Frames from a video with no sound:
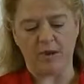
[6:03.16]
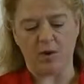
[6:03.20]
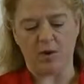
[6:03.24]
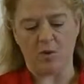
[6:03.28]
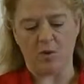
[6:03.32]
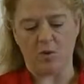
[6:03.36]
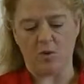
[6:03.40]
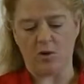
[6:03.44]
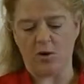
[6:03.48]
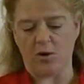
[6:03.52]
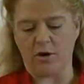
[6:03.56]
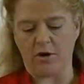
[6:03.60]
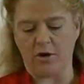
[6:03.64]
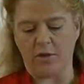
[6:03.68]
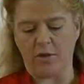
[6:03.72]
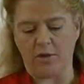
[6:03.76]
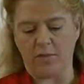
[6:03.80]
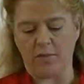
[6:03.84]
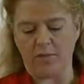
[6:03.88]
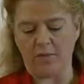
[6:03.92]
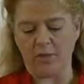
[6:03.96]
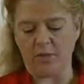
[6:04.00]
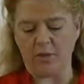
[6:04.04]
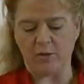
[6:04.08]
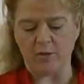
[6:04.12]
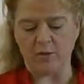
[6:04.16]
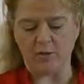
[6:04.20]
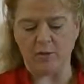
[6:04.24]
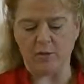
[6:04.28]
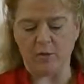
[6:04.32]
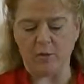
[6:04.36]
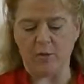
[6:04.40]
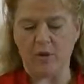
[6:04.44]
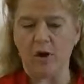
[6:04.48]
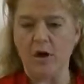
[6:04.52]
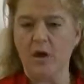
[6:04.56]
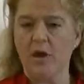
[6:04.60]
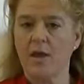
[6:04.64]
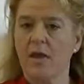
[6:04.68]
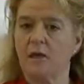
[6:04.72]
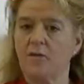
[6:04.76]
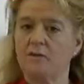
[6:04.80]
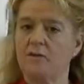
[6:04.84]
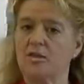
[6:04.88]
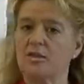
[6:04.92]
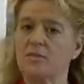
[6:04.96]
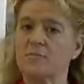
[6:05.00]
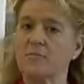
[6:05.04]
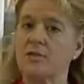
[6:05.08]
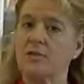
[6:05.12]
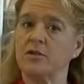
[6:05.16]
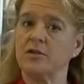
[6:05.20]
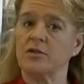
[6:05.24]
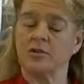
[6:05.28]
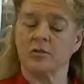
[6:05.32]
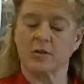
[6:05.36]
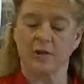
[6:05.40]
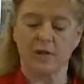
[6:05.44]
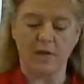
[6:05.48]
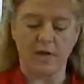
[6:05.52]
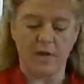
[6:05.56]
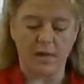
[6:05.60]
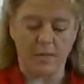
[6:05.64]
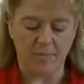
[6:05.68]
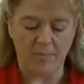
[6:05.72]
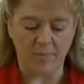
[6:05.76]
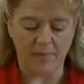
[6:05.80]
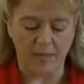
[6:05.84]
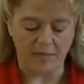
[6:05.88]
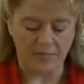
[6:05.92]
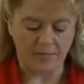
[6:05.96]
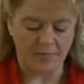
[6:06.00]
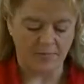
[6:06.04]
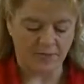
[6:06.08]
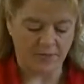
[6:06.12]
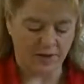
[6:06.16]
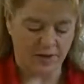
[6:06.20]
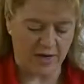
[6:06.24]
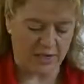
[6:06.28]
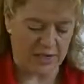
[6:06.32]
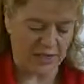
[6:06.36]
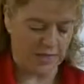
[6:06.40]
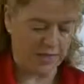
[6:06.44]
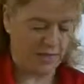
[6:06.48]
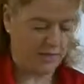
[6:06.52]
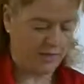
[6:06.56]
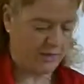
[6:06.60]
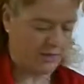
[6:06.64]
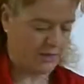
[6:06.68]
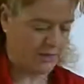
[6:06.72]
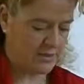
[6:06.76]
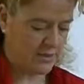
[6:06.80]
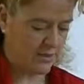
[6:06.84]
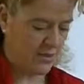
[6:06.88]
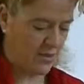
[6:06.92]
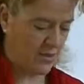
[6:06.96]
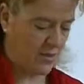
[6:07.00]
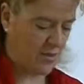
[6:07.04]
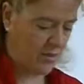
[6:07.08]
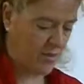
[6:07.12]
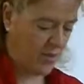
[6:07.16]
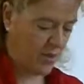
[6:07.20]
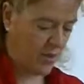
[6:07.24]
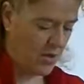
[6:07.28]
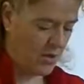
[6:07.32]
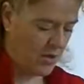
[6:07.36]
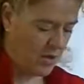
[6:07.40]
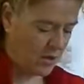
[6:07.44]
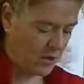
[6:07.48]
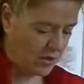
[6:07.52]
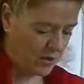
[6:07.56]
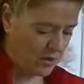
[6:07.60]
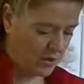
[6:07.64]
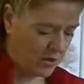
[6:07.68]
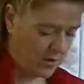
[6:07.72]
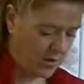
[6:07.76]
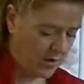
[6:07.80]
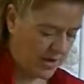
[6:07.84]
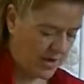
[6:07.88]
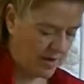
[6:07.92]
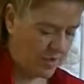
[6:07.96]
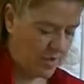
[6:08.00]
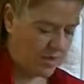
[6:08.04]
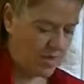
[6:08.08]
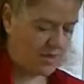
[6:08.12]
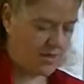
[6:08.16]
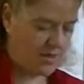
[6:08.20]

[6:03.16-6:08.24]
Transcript: a ¼ cup, maybe a little bit more. Just been shredded up nice and finely. So you're going to grab one of